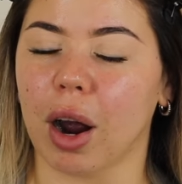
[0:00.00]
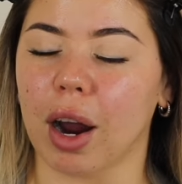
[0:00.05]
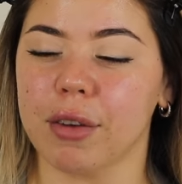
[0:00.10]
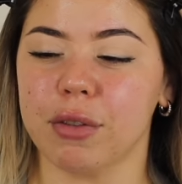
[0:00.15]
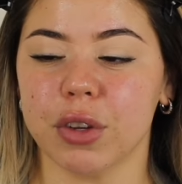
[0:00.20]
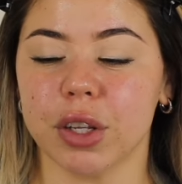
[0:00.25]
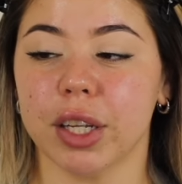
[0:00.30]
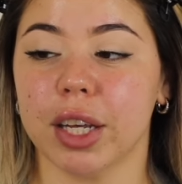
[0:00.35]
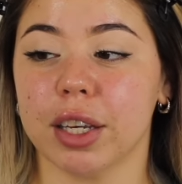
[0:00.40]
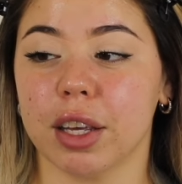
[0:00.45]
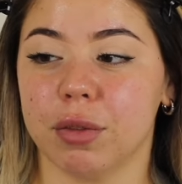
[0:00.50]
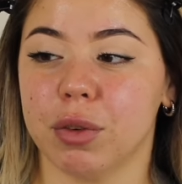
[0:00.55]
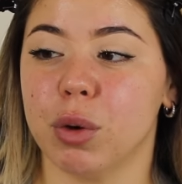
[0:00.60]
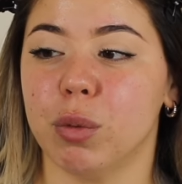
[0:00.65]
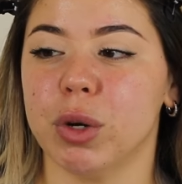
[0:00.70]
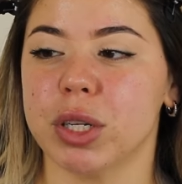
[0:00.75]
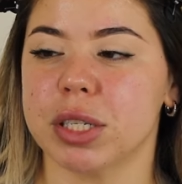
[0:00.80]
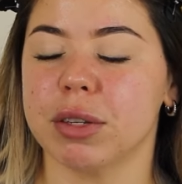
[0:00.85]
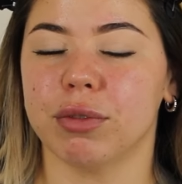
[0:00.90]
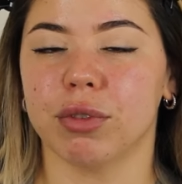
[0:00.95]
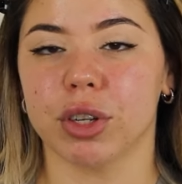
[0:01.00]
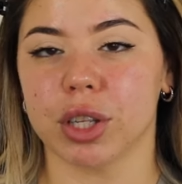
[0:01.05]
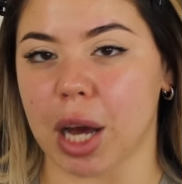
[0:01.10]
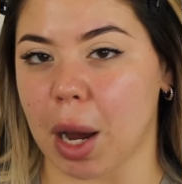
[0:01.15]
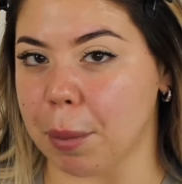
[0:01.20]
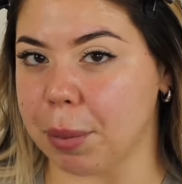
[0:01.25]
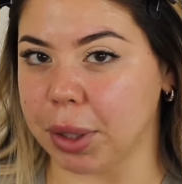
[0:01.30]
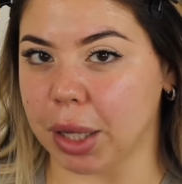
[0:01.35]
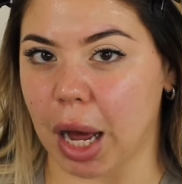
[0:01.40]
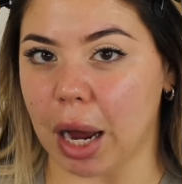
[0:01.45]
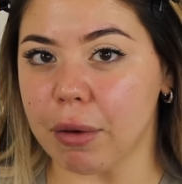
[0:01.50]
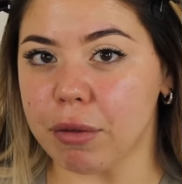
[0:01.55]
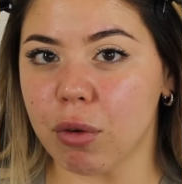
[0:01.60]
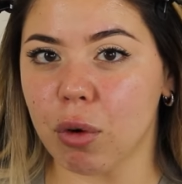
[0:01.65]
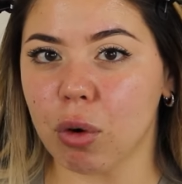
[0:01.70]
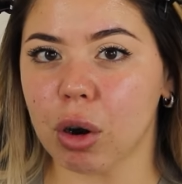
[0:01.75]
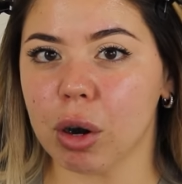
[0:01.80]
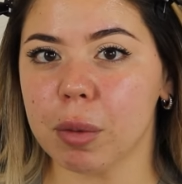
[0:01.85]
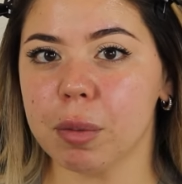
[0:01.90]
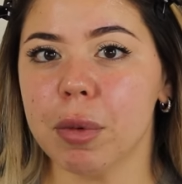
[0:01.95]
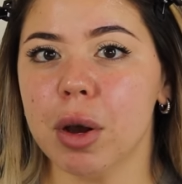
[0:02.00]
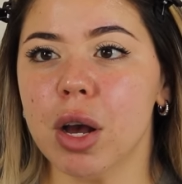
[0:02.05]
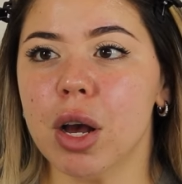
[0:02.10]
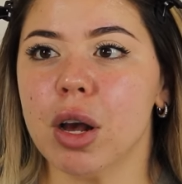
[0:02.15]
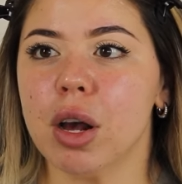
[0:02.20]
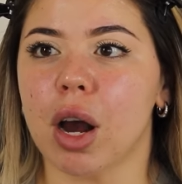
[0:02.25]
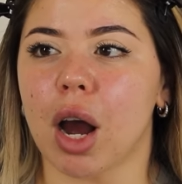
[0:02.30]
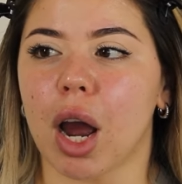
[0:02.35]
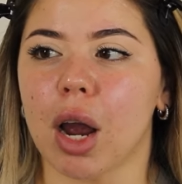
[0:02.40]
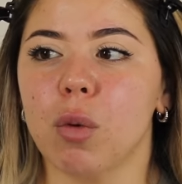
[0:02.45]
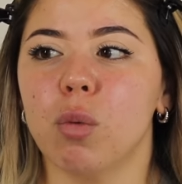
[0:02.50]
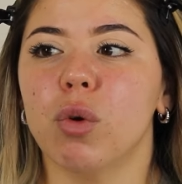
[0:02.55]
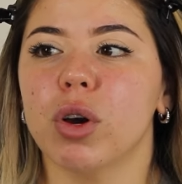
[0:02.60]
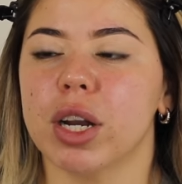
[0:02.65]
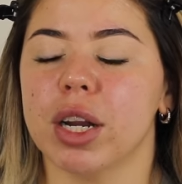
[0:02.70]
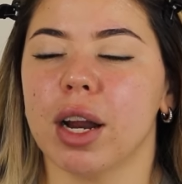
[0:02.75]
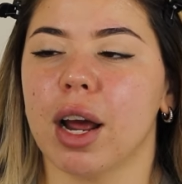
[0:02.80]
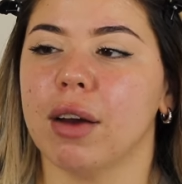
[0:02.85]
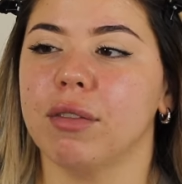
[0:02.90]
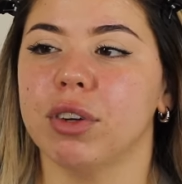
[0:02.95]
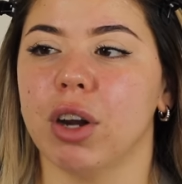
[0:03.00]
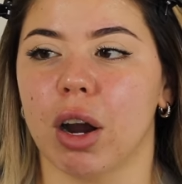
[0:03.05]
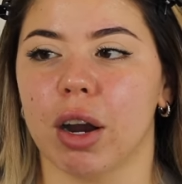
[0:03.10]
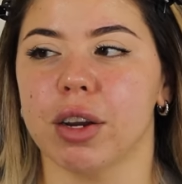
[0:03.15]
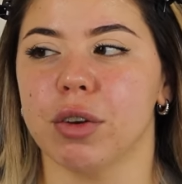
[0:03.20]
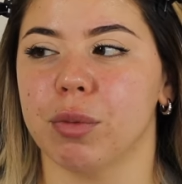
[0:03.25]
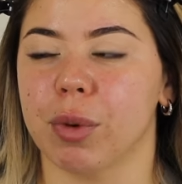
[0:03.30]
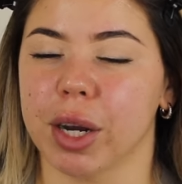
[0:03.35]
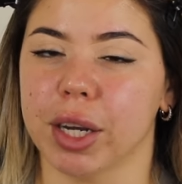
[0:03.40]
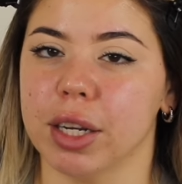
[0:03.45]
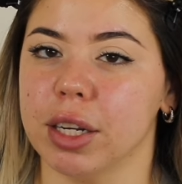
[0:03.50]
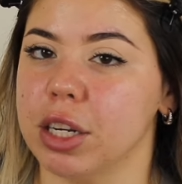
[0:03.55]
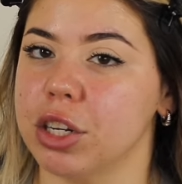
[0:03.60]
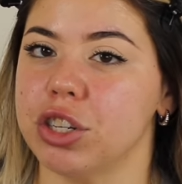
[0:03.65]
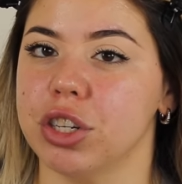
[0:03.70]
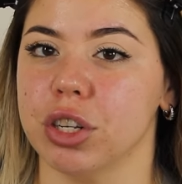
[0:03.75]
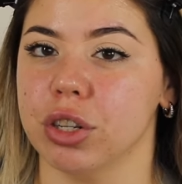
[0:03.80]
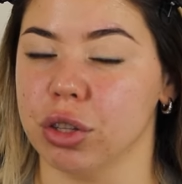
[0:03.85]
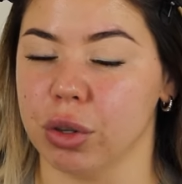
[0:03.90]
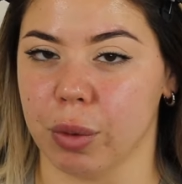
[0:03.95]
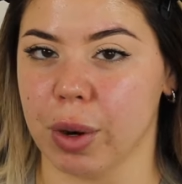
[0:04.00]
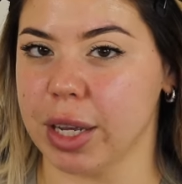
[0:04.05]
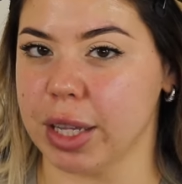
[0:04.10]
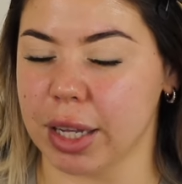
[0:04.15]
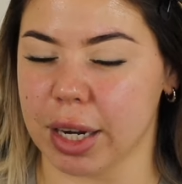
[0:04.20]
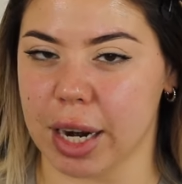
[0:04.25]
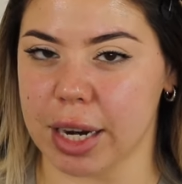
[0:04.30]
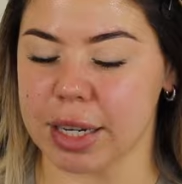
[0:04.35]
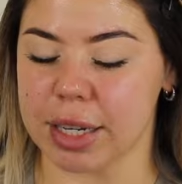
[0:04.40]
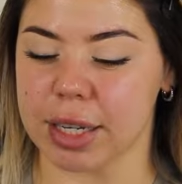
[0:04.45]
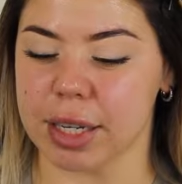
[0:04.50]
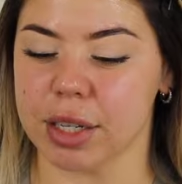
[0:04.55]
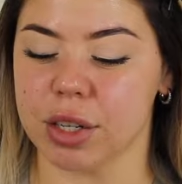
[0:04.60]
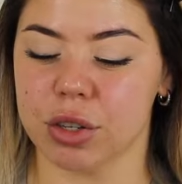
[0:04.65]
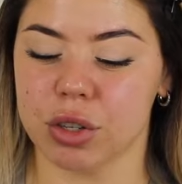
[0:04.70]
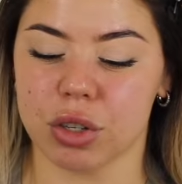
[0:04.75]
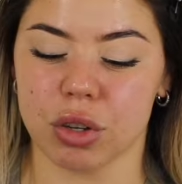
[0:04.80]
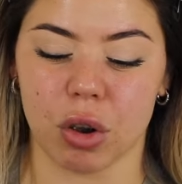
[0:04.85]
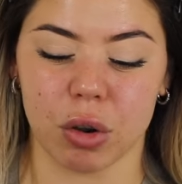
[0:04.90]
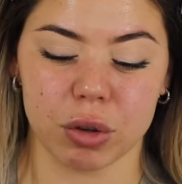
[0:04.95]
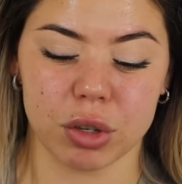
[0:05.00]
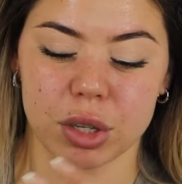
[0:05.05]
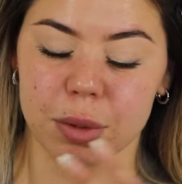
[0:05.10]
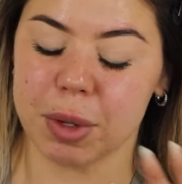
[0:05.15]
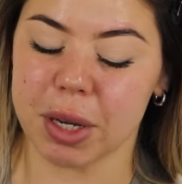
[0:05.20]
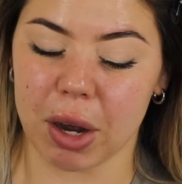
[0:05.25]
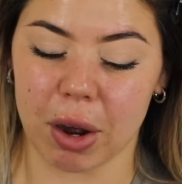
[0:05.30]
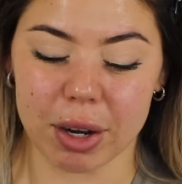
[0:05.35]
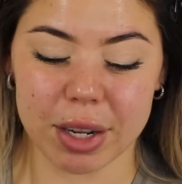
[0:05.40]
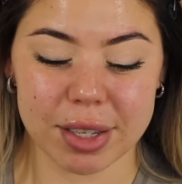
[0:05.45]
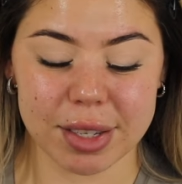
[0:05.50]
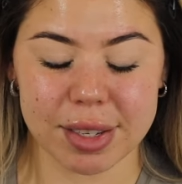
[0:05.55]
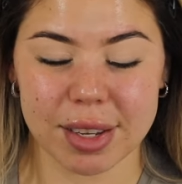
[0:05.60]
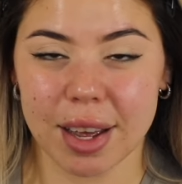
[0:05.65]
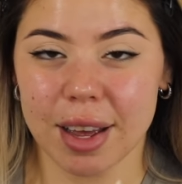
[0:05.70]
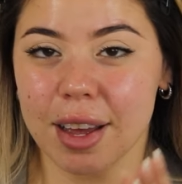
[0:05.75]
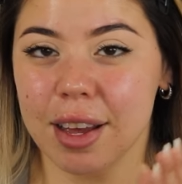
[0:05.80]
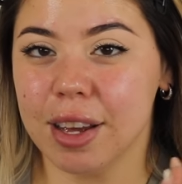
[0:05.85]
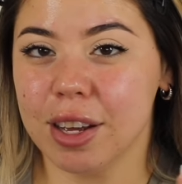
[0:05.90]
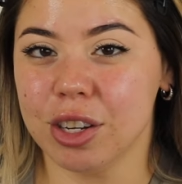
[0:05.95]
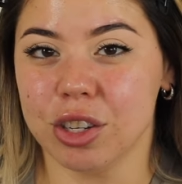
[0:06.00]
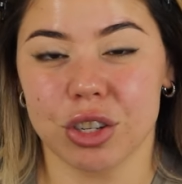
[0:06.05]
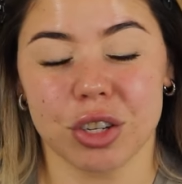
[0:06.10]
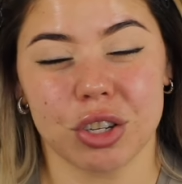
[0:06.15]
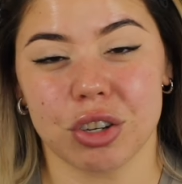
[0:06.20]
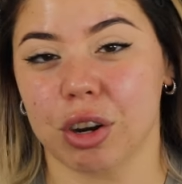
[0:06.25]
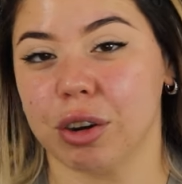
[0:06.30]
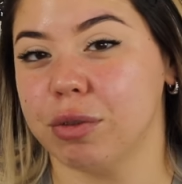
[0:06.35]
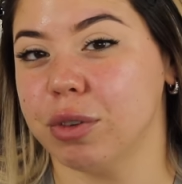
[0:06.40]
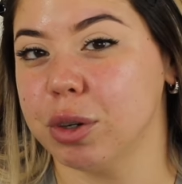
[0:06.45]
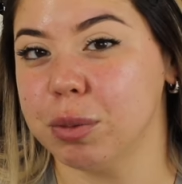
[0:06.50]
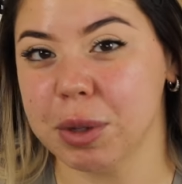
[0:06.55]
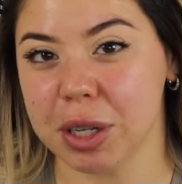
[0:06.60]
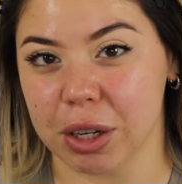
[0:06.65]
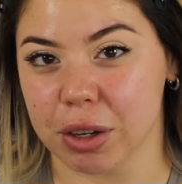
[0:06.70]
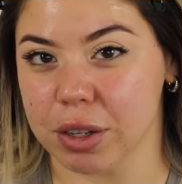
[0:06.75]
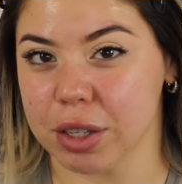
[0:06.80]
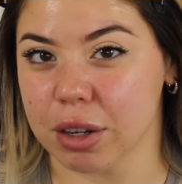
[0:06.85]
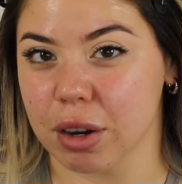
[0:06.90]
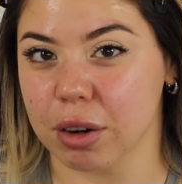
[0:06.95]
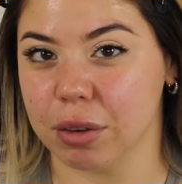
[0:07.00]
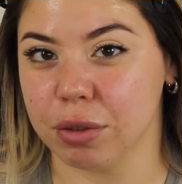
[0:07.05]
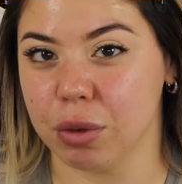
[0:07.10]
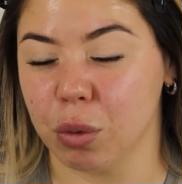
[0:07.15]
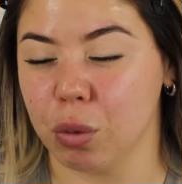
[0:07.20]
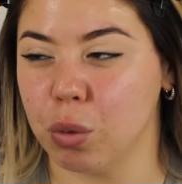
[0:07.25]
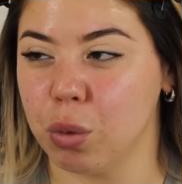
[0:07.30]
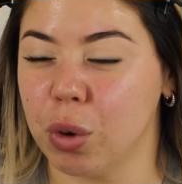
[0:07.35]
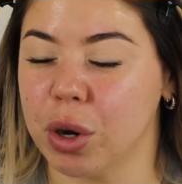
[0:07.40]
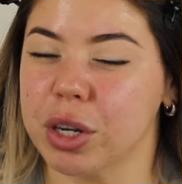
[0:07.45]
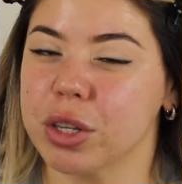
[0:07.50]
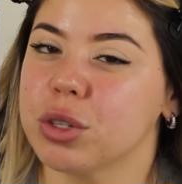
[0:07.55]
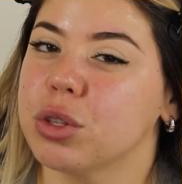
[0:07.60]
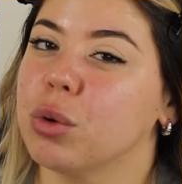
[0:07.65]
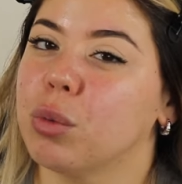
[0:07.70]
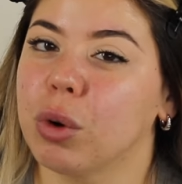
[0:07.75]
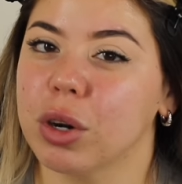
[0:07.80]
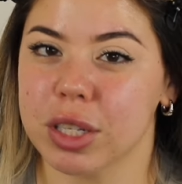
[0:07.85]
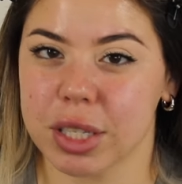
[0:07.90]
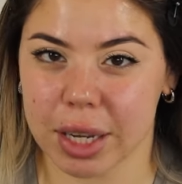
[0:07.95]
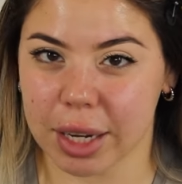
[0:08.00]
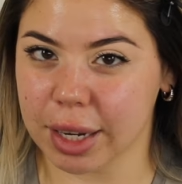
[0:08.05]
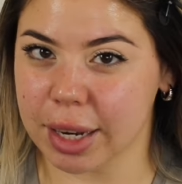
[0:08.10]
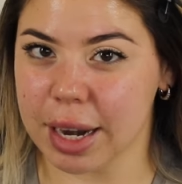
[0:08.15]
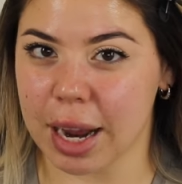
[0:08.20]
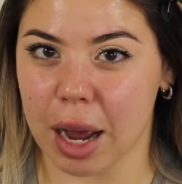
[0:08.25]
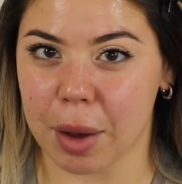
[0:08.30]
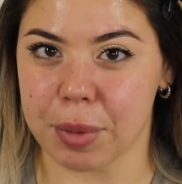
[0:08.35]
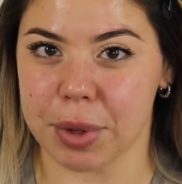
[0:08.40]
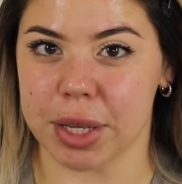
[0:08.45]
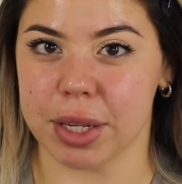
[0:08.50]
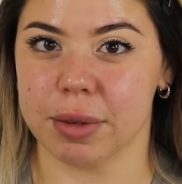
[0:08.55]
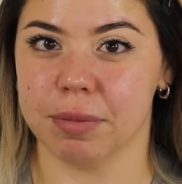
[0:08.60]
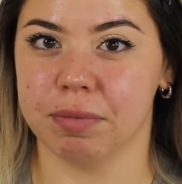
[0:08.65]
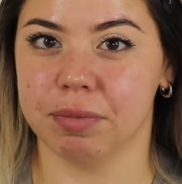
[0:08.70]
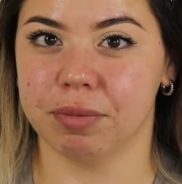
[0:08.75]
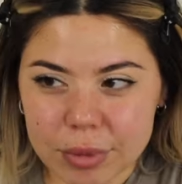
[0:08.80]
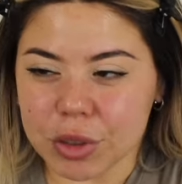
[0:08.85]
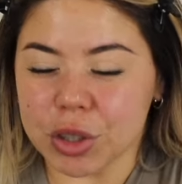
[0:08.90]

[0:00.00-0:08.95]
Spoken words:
I feel like if it wasn't for that platform, I wouldn't have gotten recognition the way that I did. So to be honest, just start filming yourself. What is the worst that can happen?